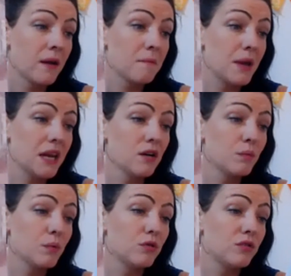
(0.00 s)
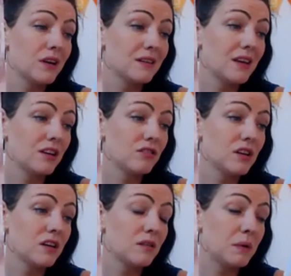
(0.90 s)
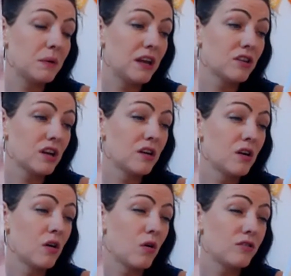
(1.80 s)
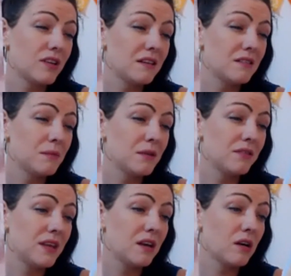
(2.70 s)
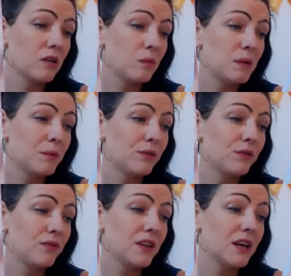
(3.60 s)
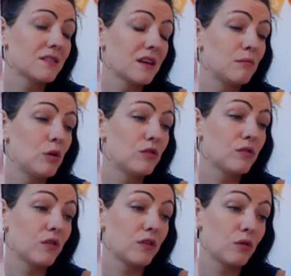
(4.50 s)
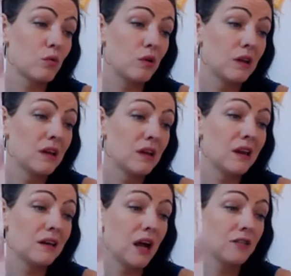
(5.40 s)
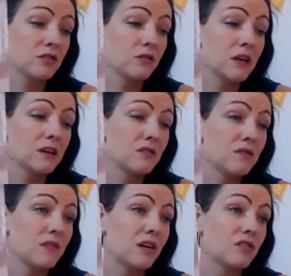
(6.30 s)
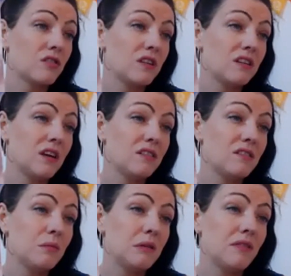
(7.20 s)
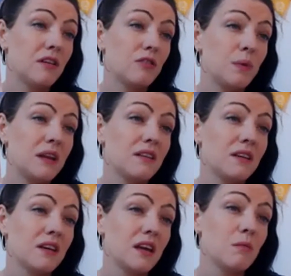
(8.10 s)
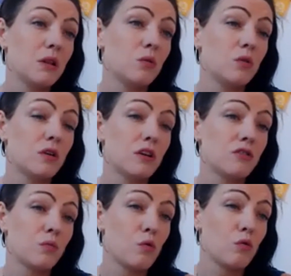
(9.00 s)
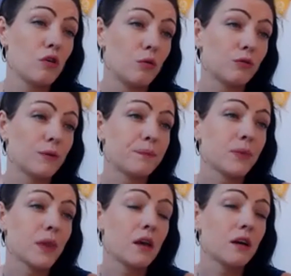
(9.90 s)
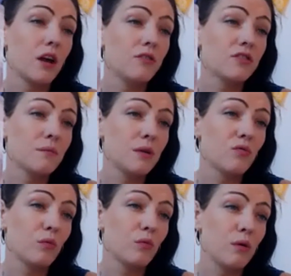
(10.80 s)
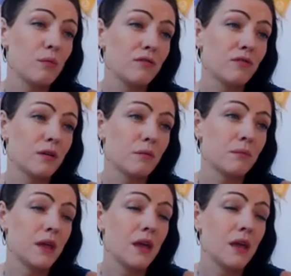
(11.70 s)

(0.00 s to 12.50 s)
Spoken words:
Many are prone to addiction and depression, or tend to mistake other people's feelings and moods for their own. Natural introverts, they tend to prefer spending time alone or in small groups. Crowds can be overwhelming for them.